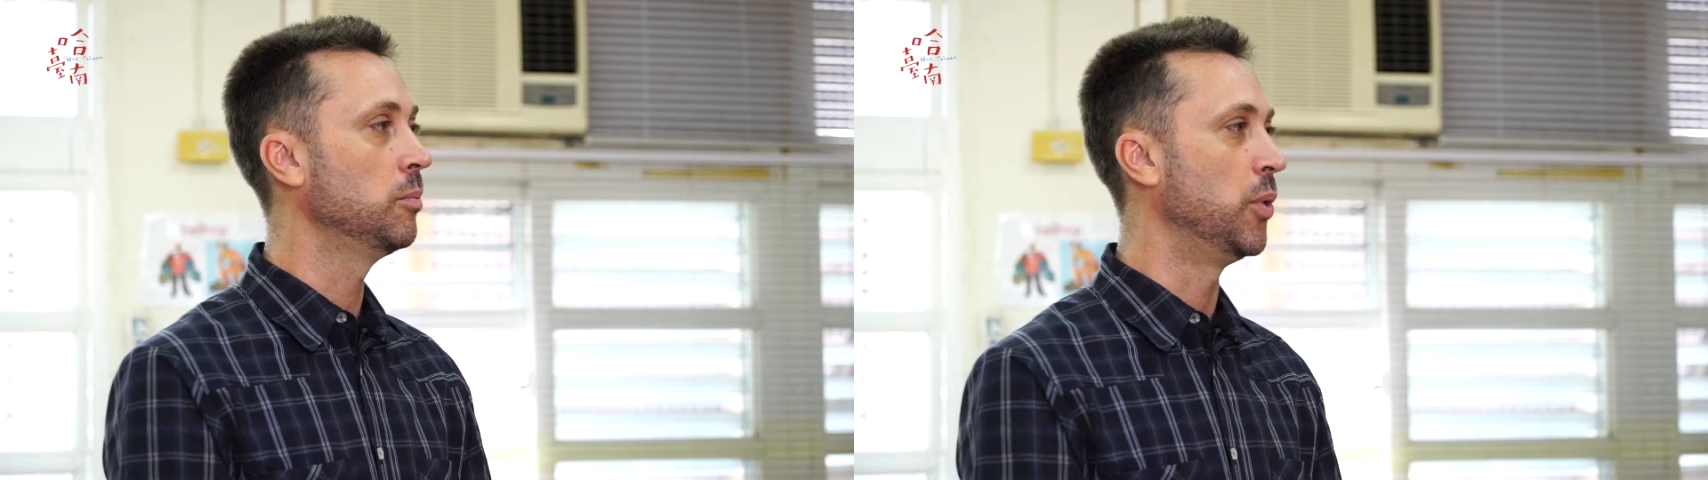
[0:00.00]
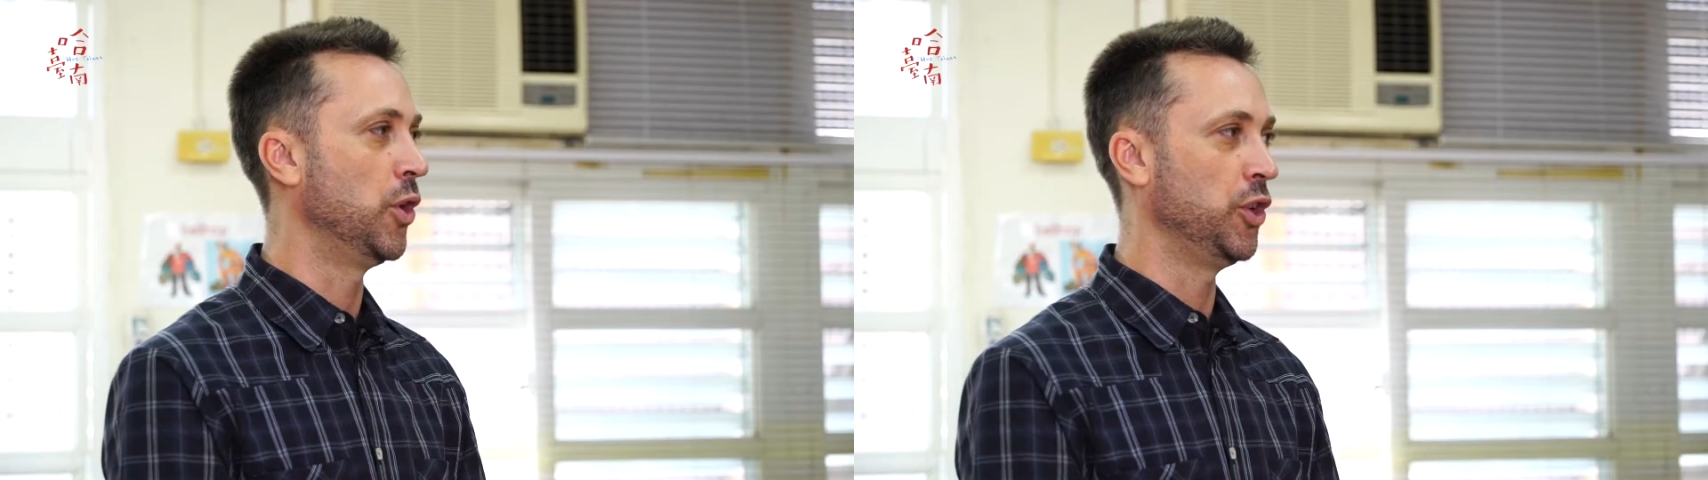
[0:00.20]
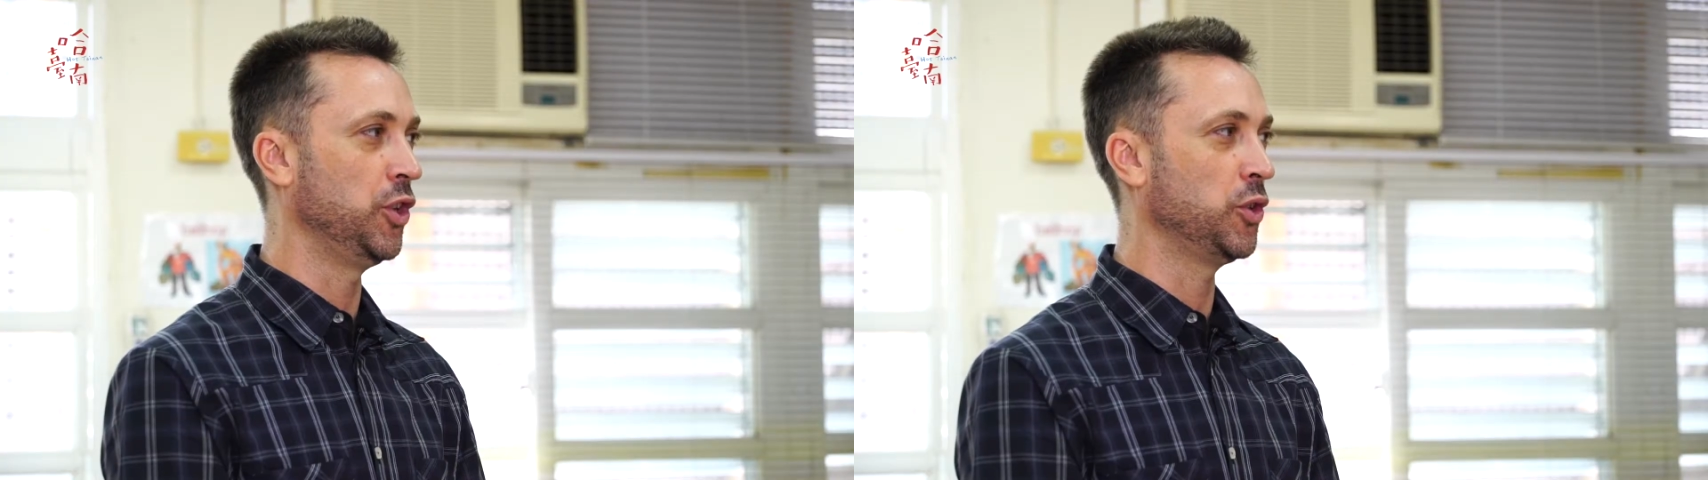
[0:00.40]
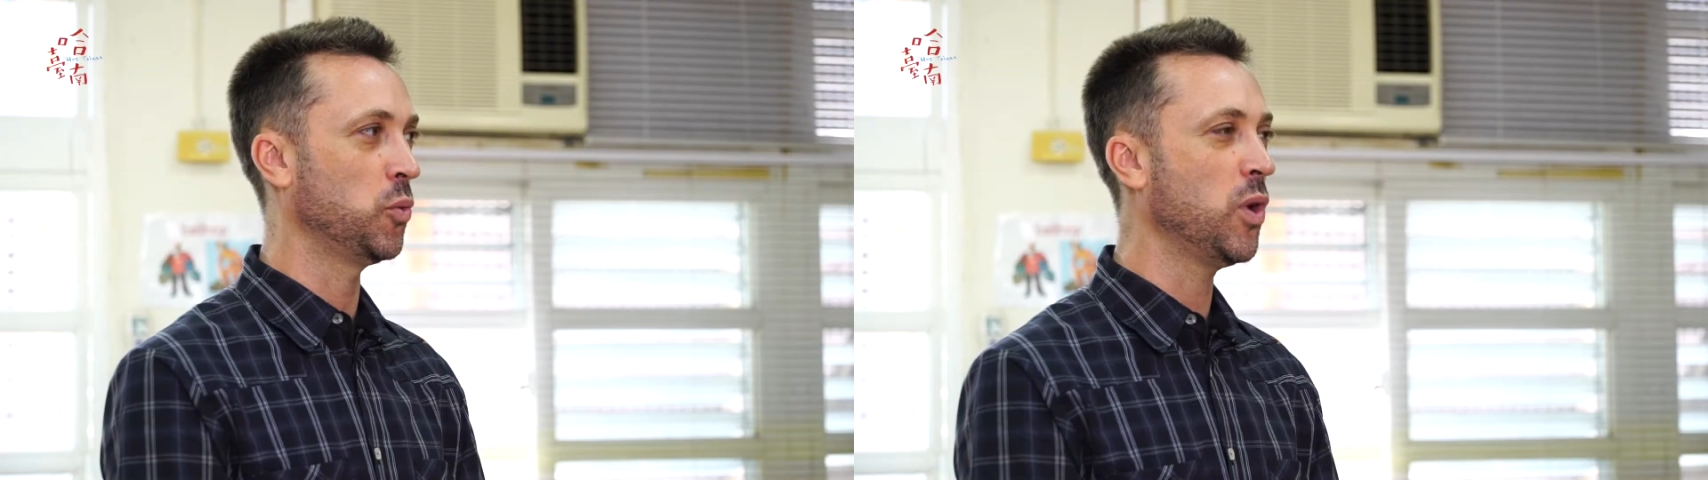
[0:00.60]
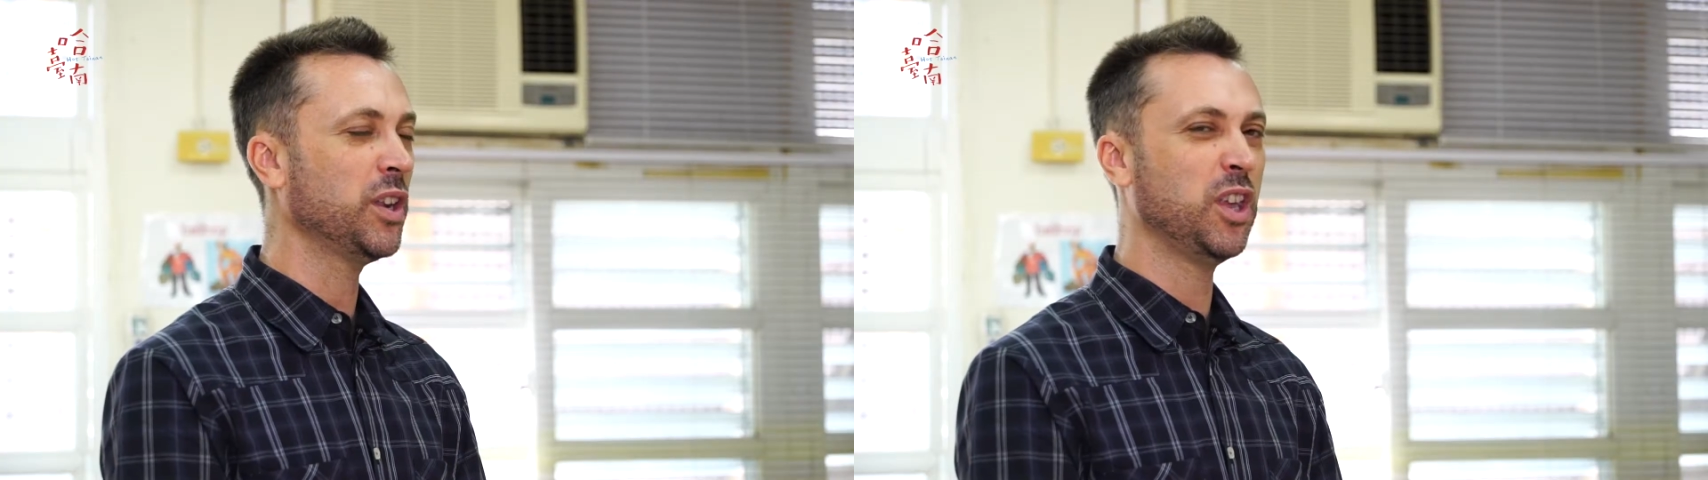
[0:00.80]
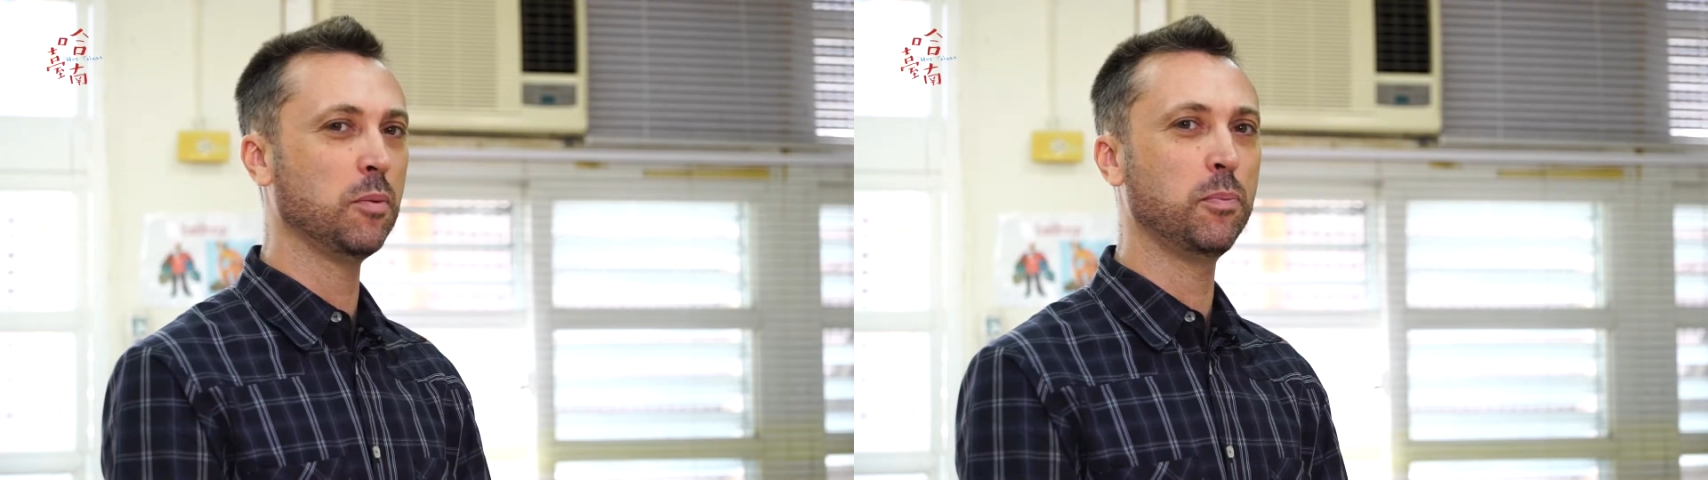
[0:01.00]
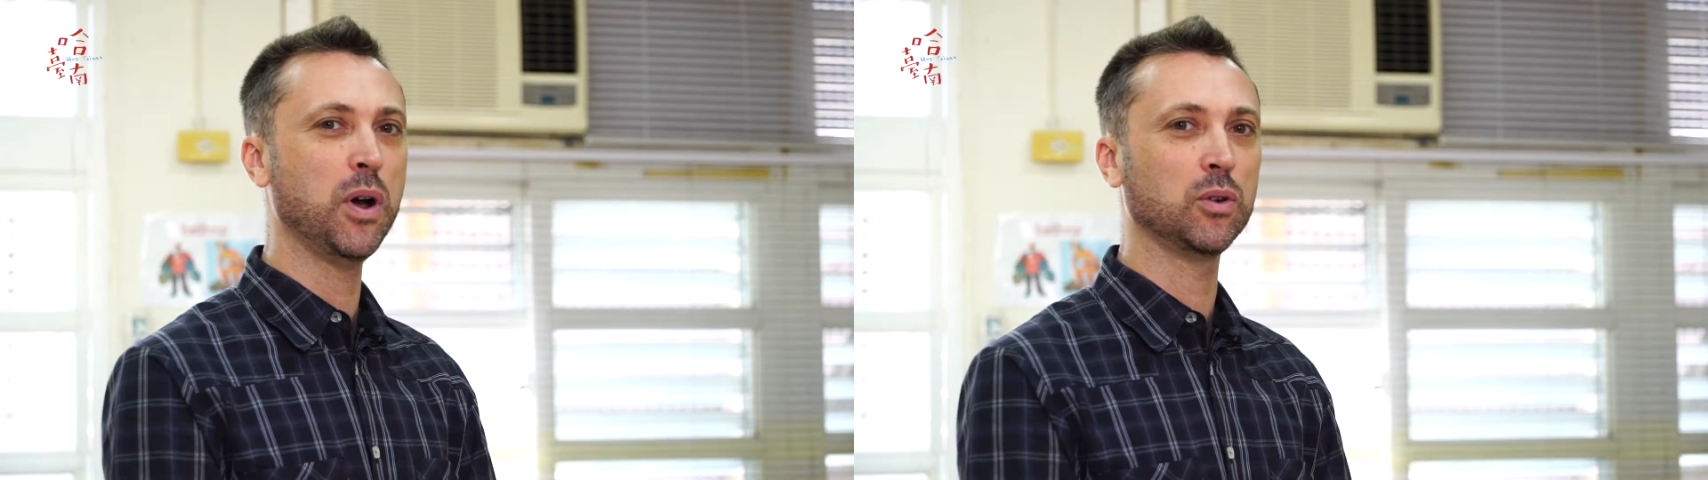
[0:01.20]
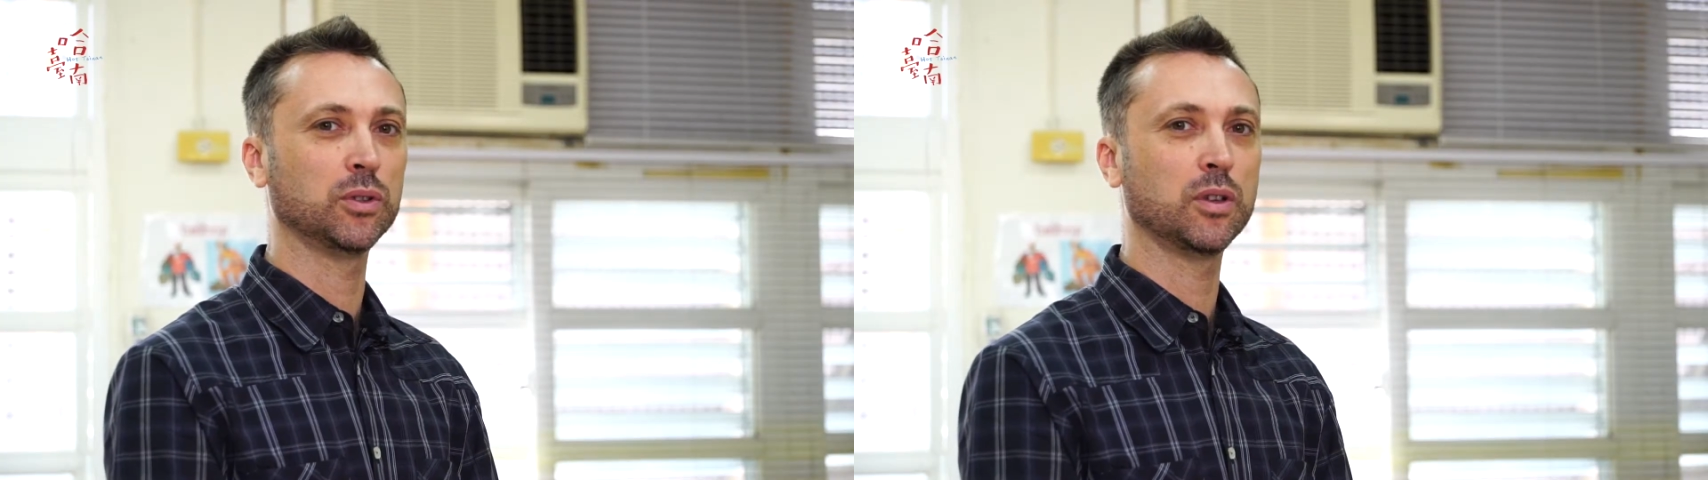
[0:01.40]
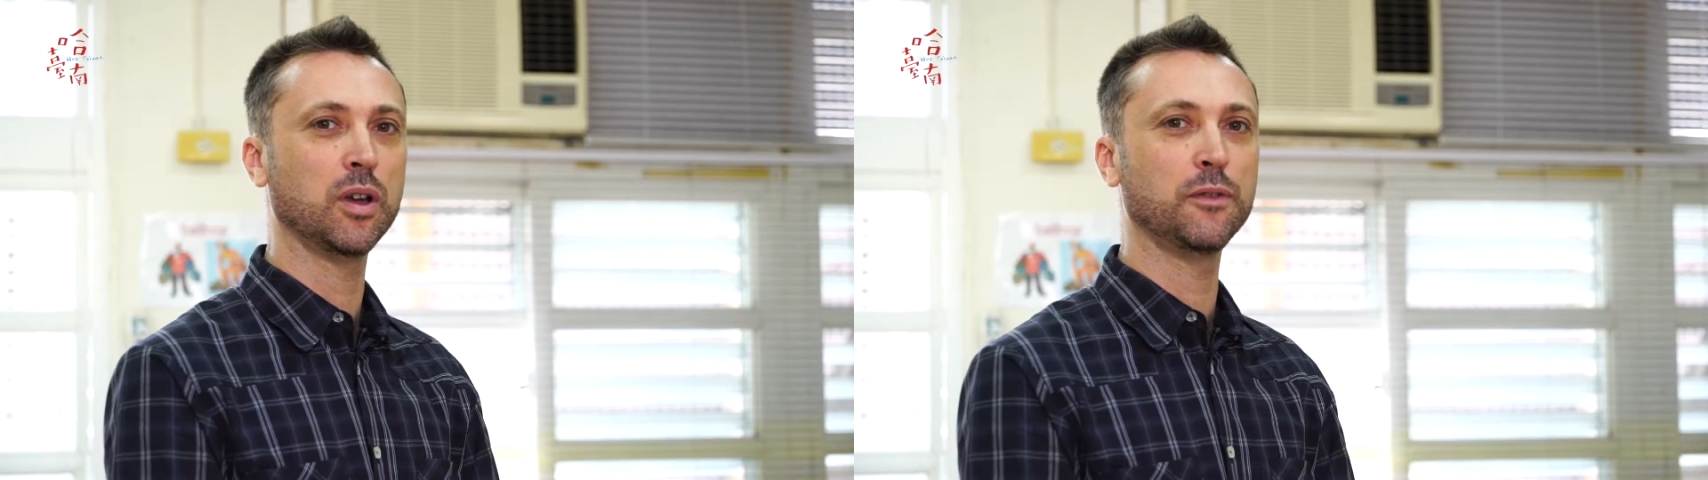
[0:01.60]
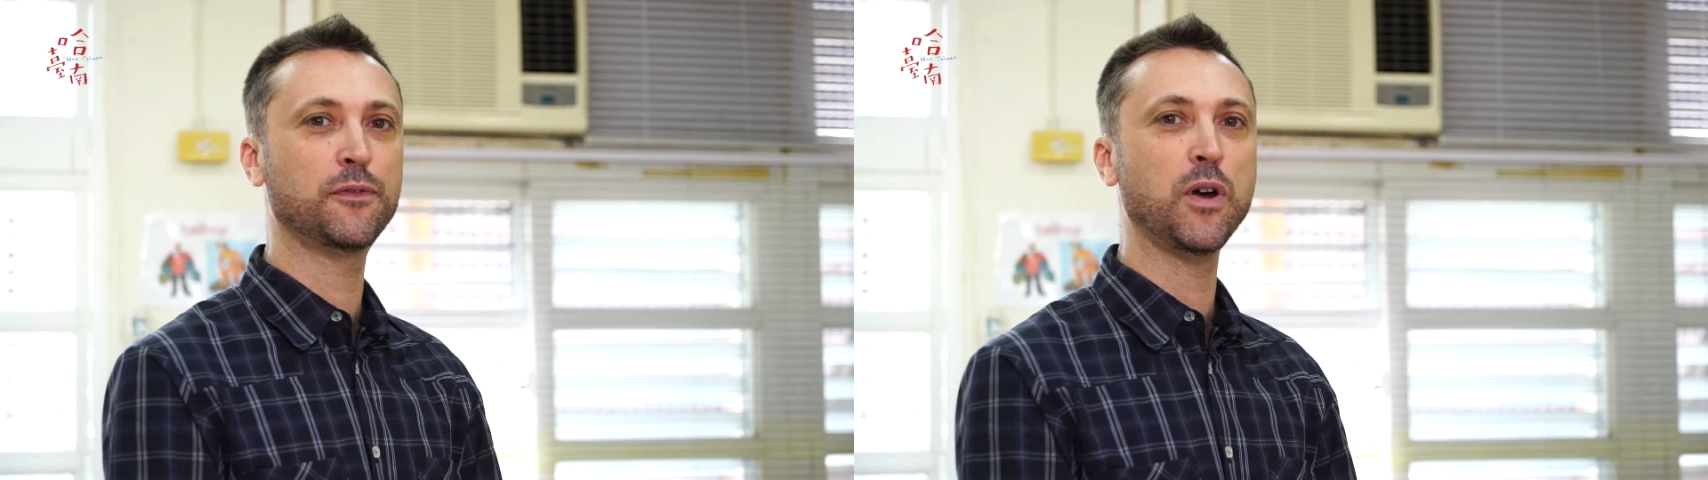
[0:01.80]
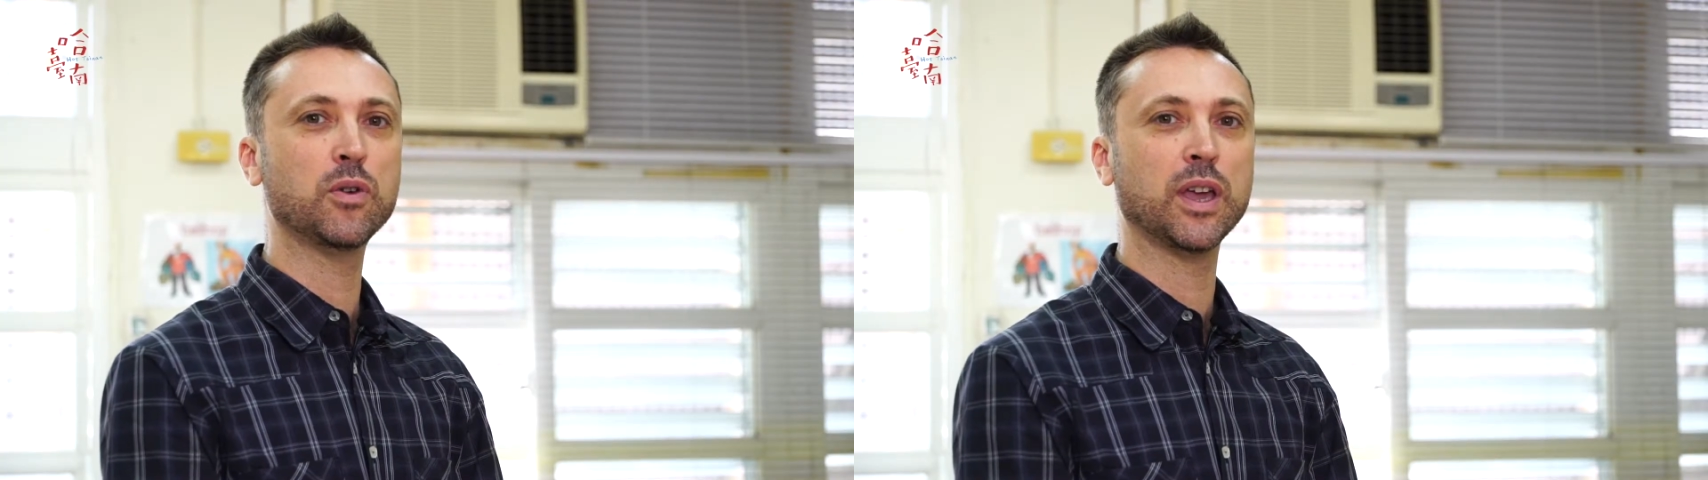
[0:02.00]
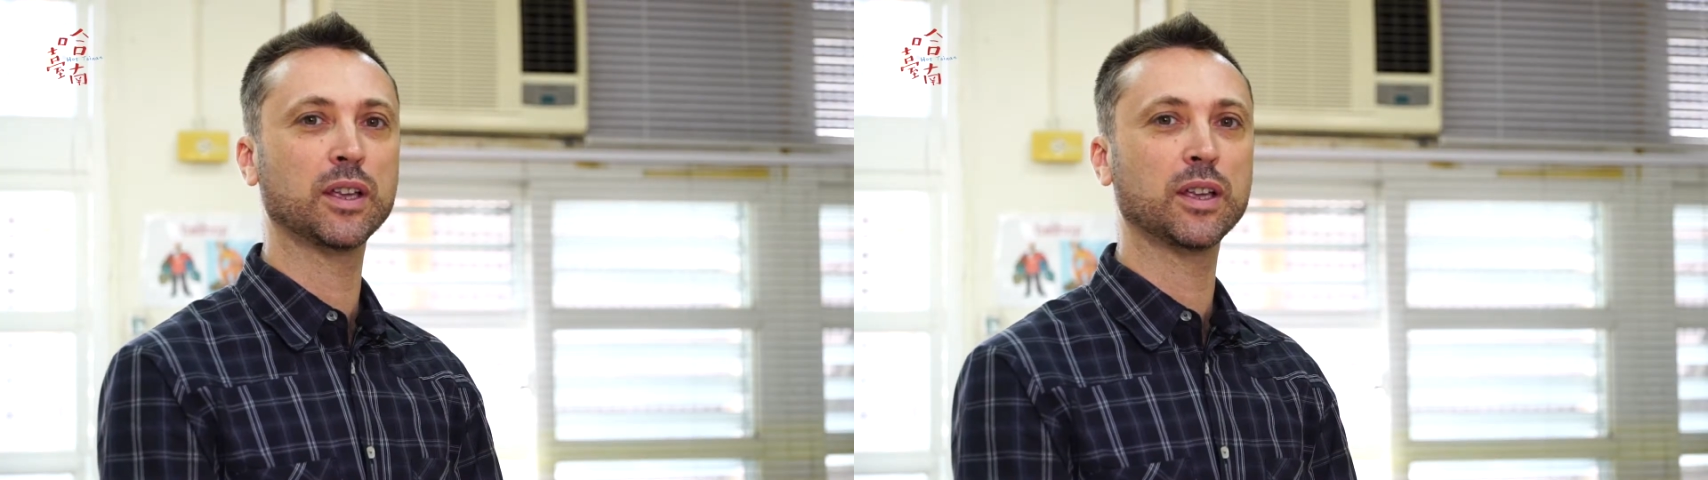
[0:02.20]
Burning the Wang Ye boat, a folk